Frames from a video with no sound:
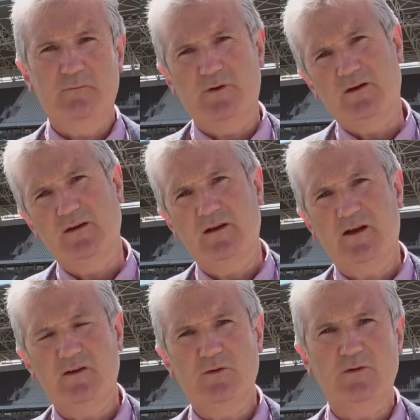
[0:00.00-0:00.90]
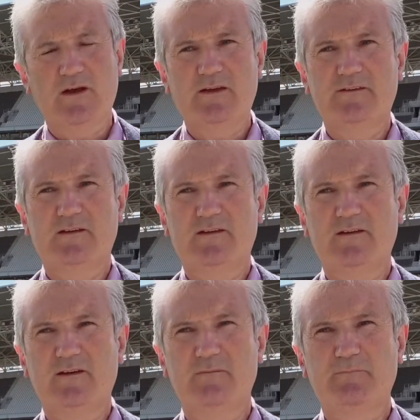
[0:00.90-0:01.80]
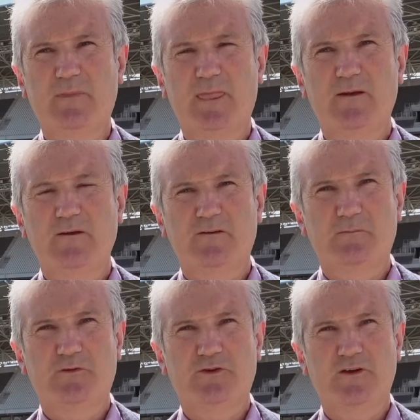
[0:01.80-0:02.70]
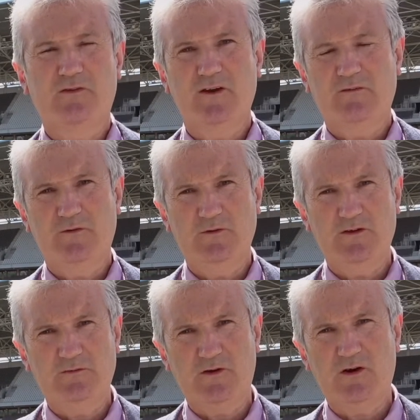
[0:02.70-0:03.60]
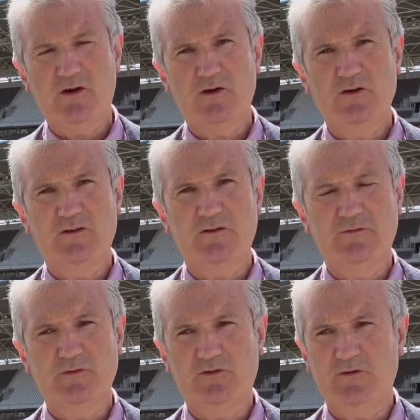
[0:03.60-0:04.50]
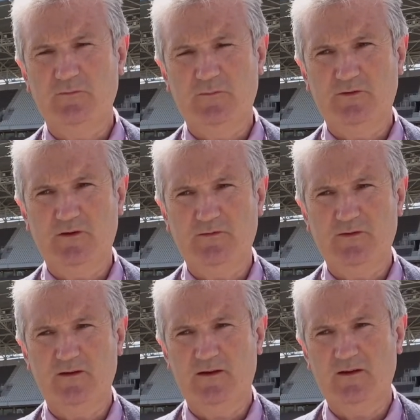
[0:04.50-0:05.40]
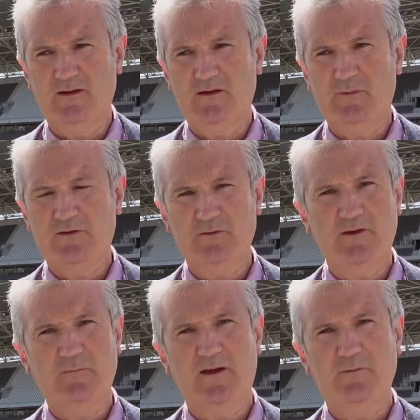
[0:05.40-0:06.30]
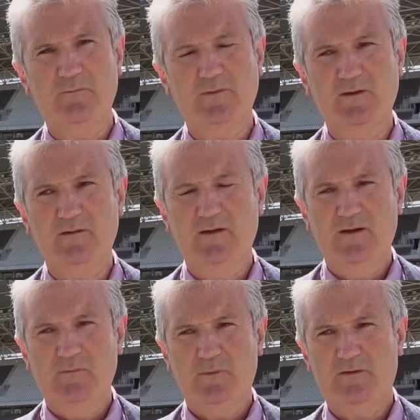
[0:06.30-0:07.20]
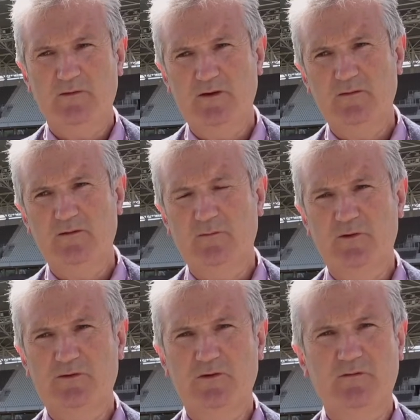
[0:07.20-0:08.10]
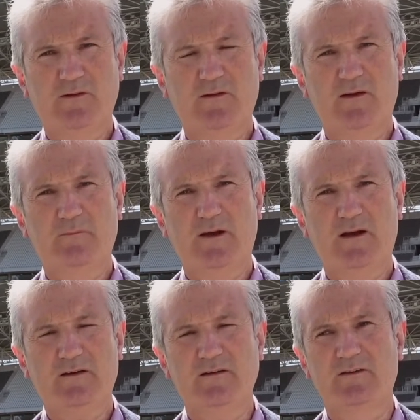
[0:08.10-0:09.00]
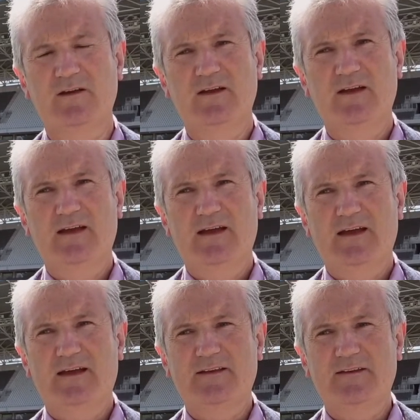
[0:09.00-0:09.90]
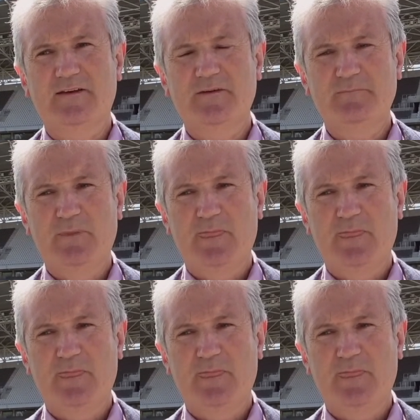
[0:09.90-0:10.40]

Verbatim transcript: brought in a lot of young lads and um, I suppose tried to create a foundation for Cork hurling into the future, myself and, and, the management team I had with me and Pat Ryan, Diarmuid O'Sullivan and, and, Pat Hartnett. And, uh,